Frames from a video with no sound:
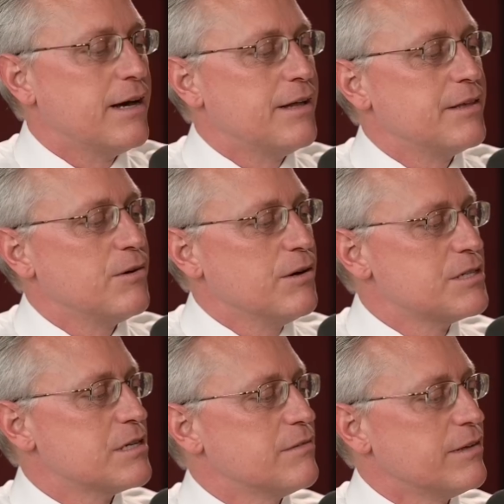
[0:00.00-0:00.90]
On the
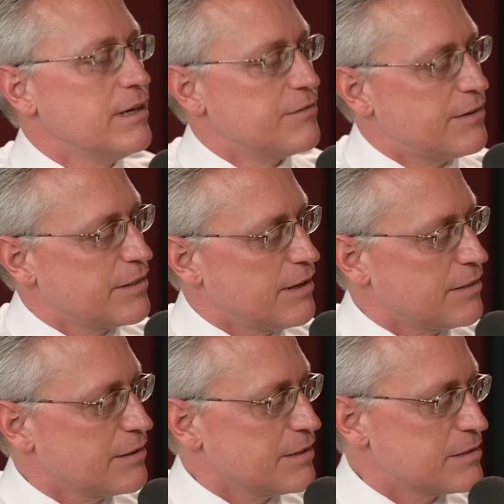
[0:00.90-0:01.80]
origin of life, I
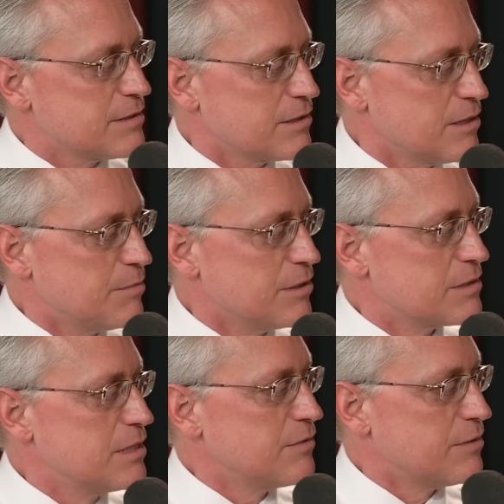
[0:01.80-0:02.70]
think this is a good book,
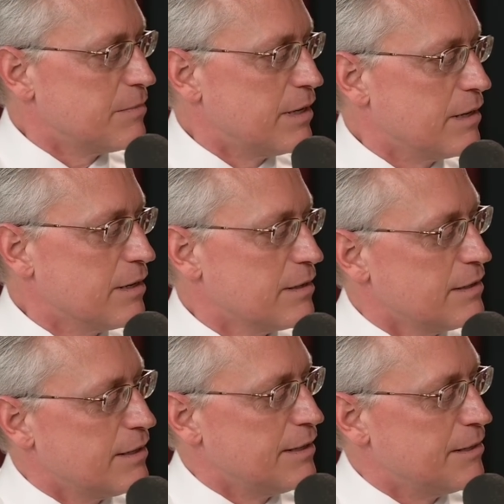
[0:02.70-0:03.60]
Stephen Meyer.
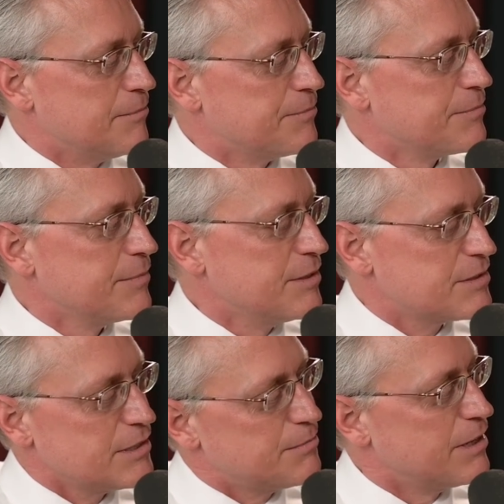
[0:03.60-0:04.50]
You
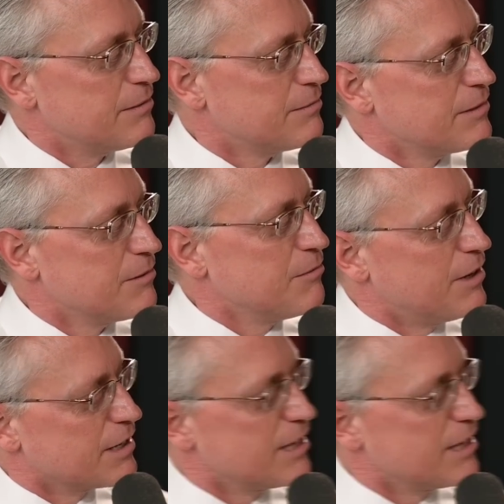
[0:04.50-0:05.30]
said you might want to